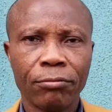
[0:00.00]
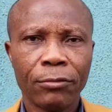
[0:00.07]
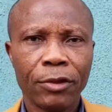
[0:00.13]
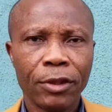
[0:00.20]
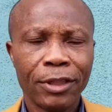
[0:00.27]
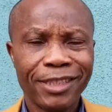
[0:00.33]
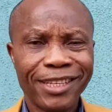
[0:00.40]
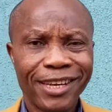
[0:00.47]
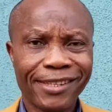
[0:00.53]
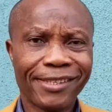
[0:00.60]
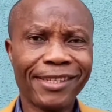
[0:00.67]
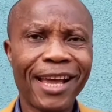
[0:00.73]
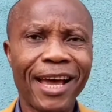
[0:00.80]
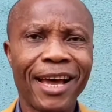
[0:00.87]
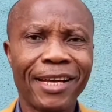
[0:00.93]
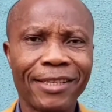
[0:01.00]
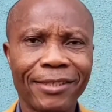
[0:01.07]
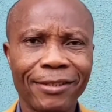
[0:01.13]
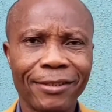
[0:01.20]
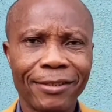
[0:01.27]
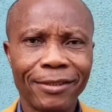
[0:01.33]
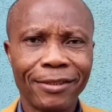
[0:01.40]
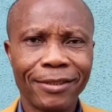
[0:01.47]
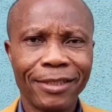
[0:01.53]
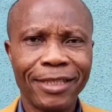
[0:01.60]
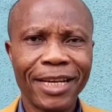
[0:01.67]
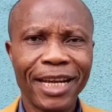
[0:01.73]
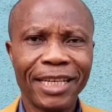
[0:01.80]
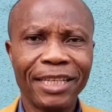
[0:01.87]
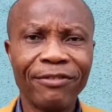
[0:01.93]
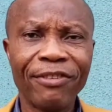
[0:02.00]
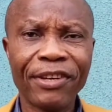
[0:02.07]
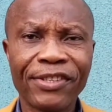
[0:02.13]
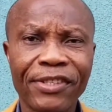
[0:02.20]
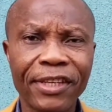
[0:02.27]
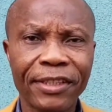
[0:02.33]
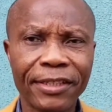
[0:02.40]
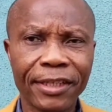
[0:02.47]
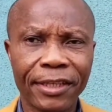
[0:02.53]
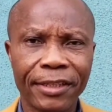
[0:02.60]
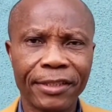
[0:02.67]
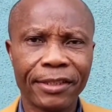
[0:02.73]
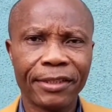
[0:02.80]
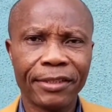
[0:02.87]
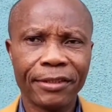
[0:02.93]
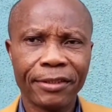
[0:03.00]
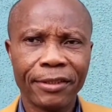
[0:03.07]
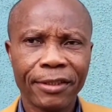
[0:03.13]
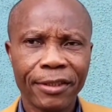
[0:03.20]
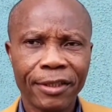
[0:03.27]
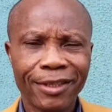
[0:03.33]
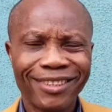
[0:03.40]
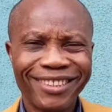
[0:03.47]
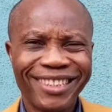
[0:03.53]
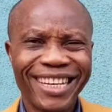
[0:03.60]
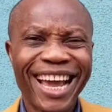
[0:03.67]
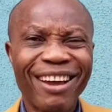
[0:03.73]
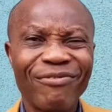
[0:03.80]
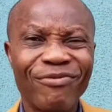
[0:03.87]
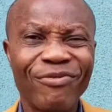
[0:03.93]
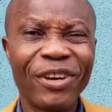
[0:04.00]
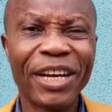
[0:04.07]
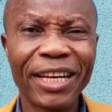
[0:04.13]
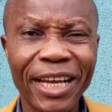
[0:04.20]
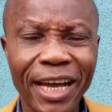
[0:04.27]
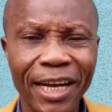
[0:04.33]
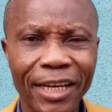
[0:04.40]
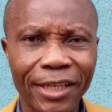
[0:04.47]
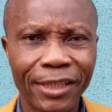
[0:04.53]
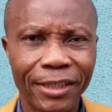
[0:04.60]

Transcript: They are sad, they are devastated, they are very angry,